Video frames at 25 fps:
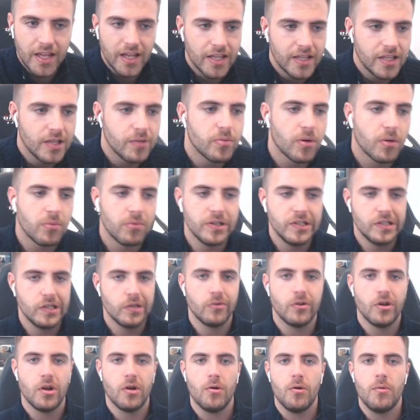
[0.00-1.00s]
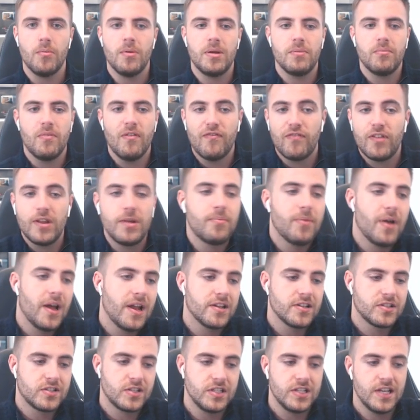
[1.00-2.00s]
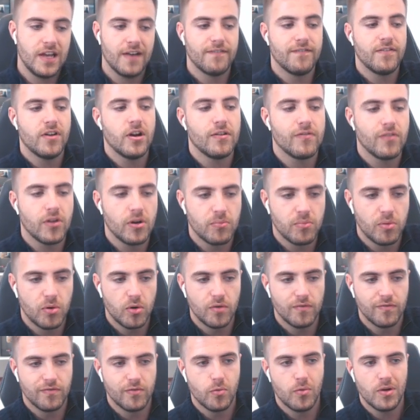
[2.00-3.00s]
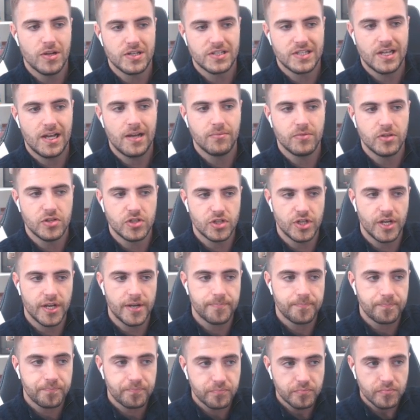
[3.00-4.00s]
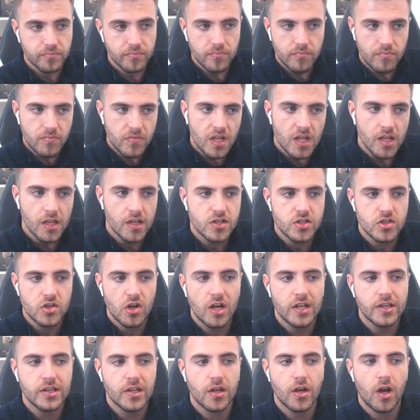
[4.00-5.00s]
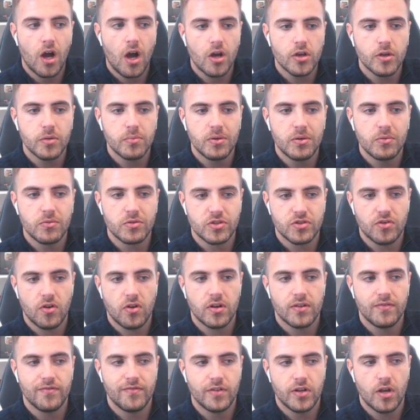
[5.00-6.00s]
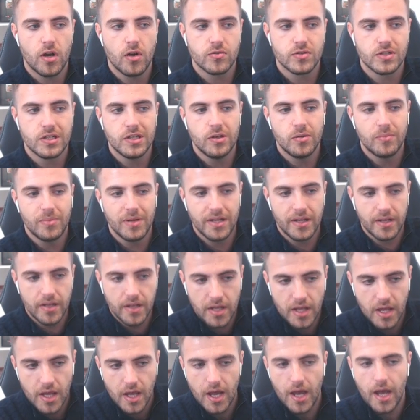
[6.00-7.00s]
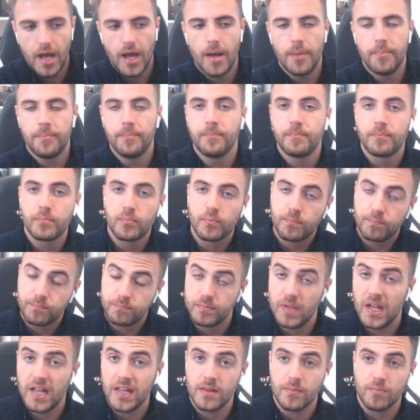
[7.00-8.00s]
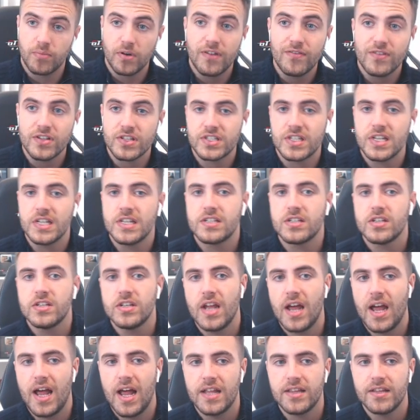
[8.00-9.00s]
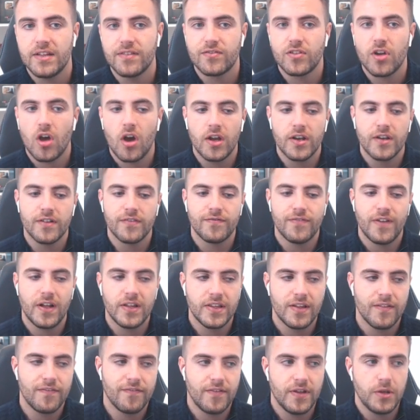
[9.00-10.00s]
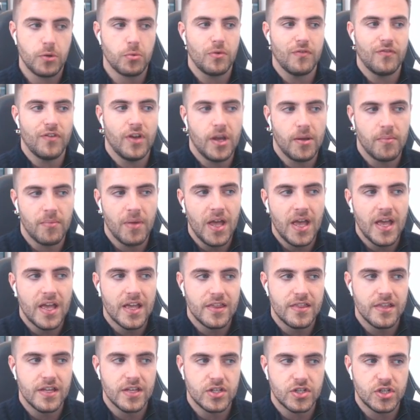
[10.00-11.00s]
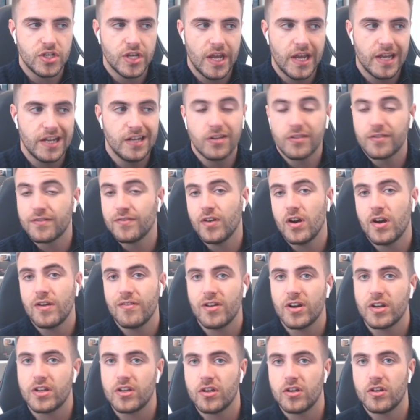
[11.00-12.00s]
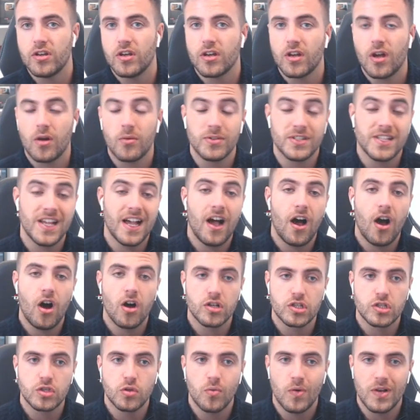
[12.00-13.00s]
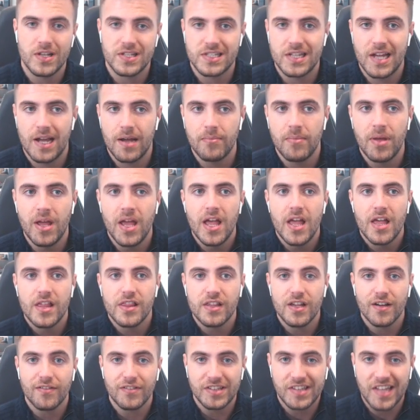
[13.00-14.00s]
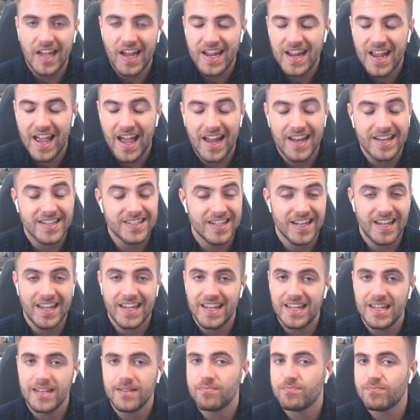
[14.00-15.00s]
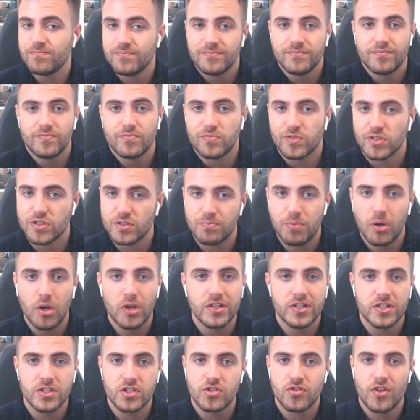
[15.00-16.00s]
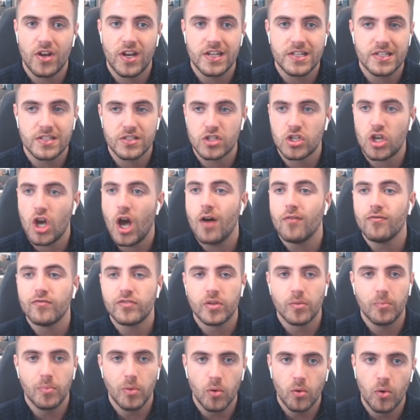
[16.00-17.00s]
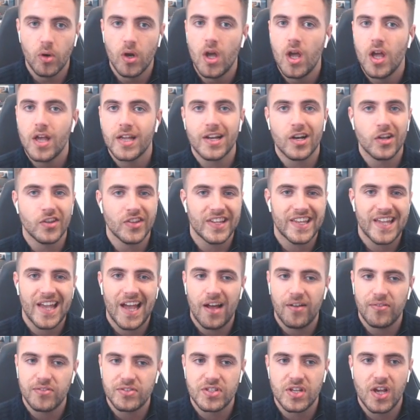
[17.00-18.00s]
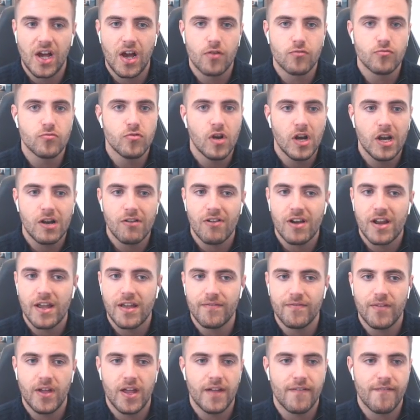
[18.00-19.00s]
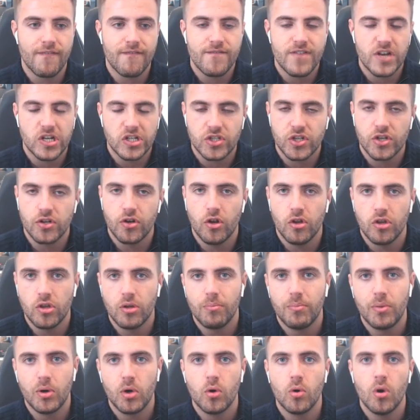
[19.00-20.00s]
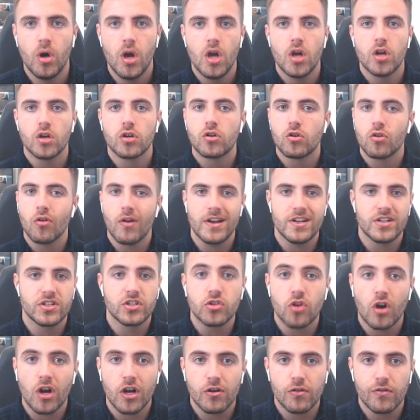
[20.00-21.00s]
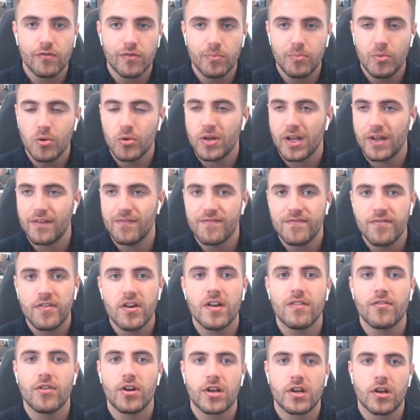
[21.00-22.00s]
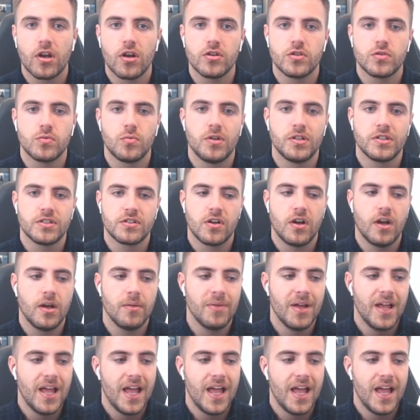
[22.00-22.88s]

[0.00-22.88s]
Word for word: You probably do know what I mean. But Felipe Anderson, yeah, very, very important for West Ham this year. A side that arguably was struggling for goals a little bit um, in the previous season, and they've kind of found their feet with him this year. He looked very, very good. I was at Arsenal West Ham the other day, and he was pulling the strings. It's comfortable on the counter, really, really efficient on the ball, great striker if the ball, came very, very close one time.